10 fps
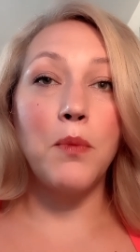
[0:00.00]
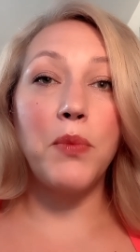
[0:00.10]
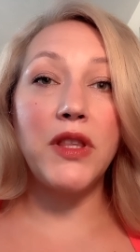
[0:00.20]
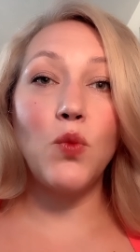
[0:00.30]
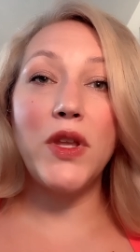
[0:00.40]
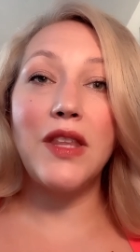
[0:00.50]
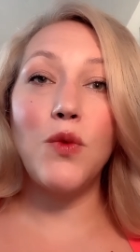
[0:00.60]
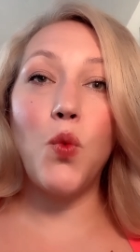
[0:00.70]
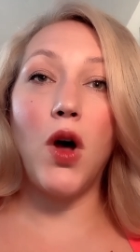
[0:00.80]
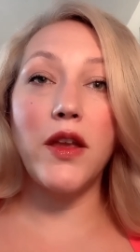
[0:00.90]
But what they
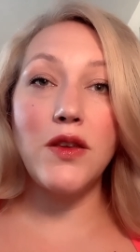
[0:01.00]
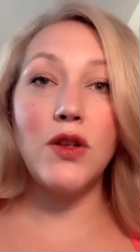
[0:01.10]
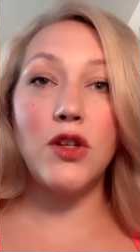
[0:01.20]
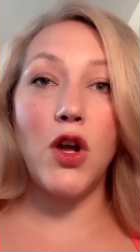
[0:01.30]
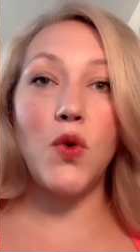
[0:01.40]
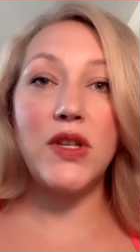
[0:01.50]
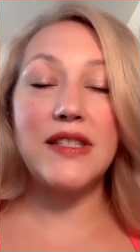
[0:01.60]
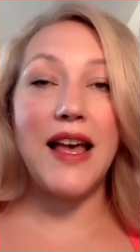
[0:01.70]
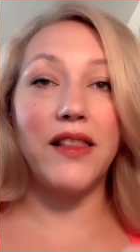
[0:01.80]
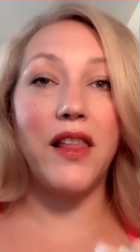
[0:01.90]
want you to know is
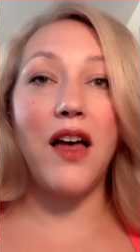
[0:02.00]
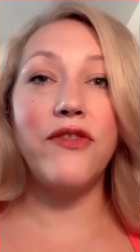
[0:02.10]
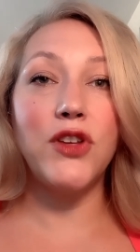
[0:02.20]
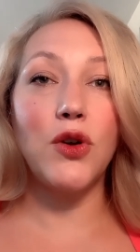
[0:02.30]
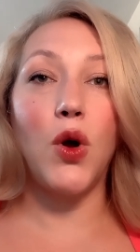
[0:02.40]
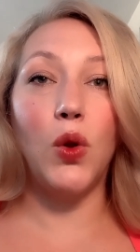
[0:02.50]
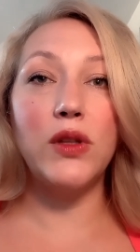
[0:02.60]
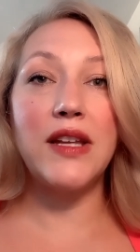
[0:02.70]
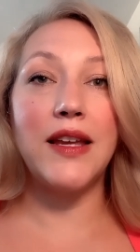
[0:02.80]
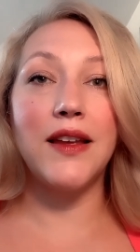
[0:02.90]
that love you're
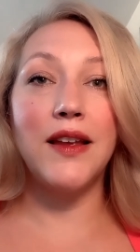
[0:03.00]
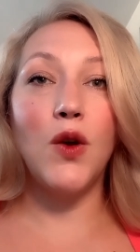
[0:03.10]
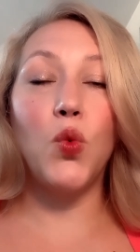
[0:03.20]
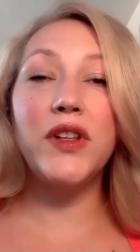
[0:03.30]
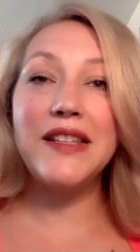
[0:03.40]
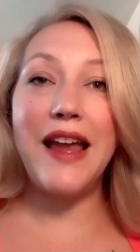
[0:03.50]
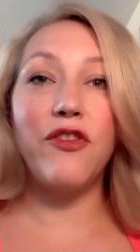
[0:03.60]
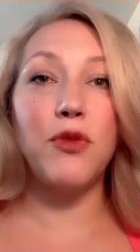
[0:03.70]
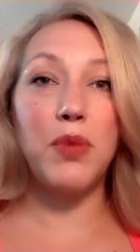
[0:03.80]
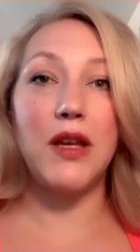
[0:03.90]
holding will
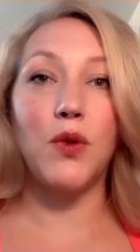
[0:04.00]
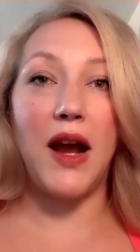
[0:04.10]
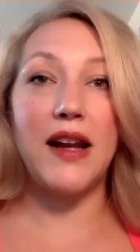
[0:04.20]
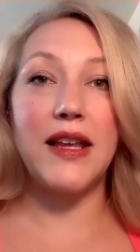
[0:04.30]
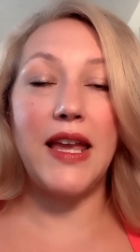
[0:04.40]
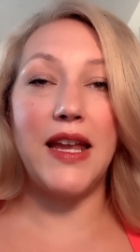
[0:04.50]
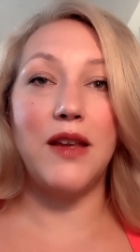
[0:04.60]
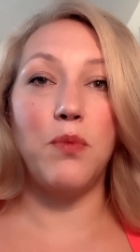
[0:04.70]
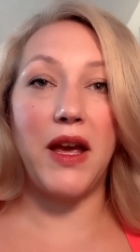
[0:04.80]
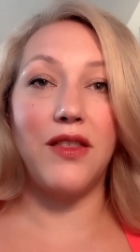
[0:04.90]
never be
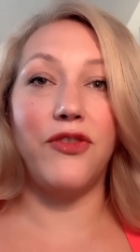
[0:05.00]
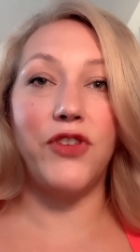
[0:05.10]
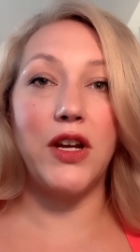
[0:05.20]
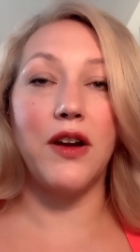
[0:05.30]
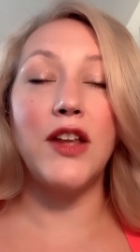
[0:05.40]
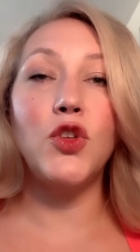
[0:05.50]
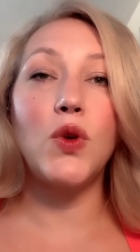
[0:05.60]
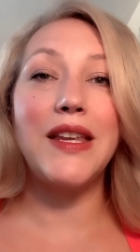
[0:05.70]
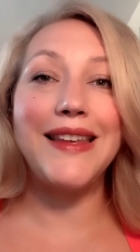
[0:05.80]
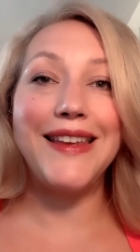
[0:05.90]
eradicated by the fear, and you
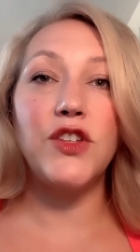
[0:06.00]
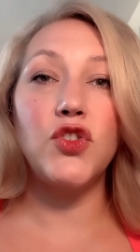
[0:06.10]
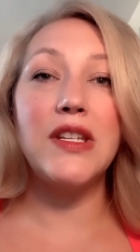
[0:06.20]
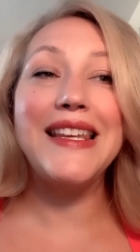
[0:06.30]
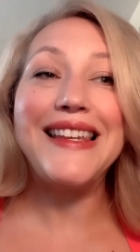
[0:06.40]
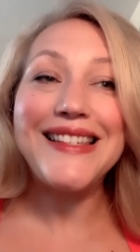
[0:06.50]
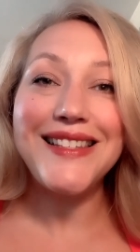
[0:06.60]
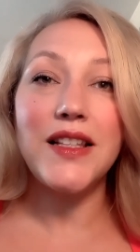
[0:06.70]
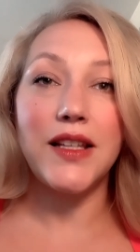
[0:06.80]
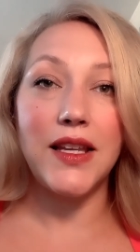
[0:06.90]
can e-
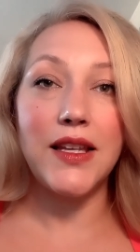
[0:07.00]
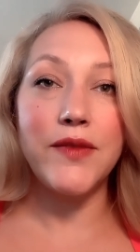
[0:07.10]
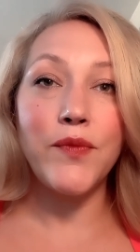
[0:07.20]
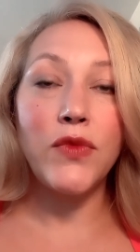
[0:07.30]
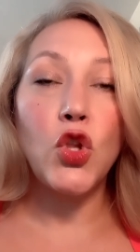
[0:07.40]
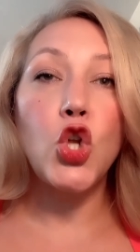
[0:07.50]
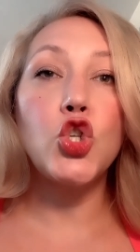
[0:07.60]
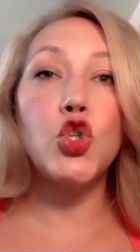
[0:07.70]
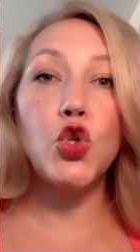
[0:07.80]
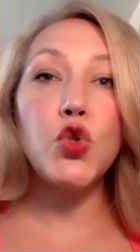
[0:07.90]
easily
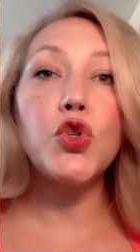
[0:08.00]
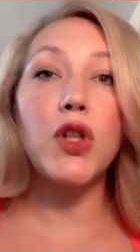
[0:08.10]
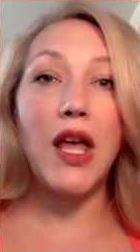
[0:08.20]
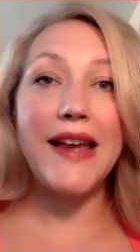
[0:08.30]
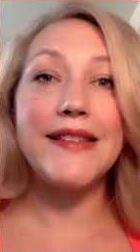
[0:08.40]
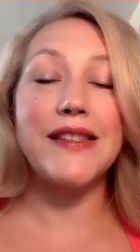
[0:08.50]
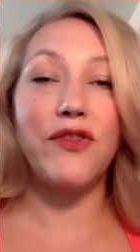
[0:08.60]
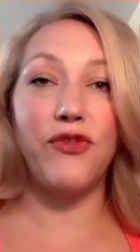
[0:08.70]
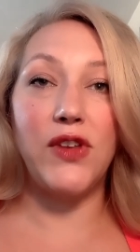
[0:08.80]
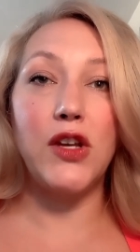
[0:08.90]
neutralize the
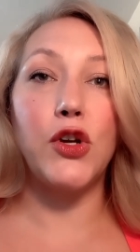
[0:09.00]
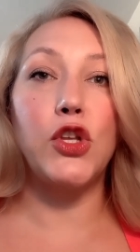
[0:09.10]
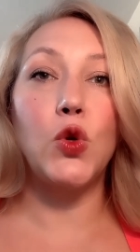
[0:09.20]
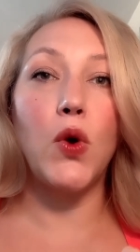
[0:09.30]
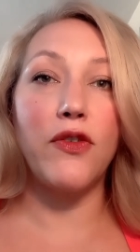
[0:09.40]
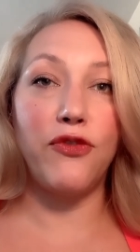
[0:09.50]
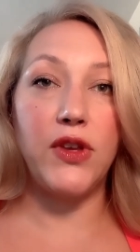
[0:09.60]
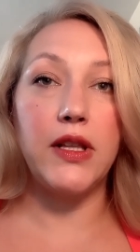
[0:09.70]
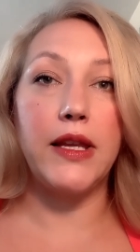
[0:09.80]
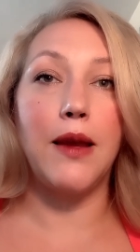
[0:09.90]
fear you are
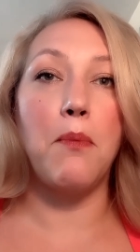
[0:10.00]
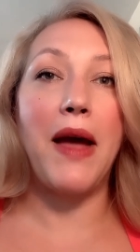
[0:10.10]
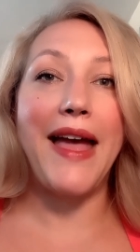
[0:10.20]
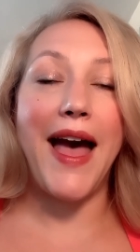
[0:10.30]
feeling by